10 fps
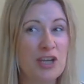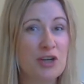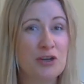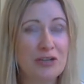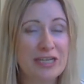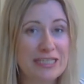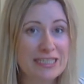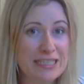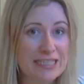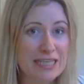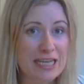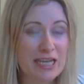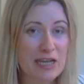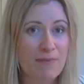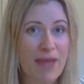
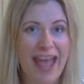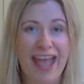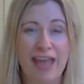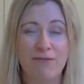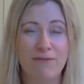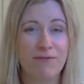criticism and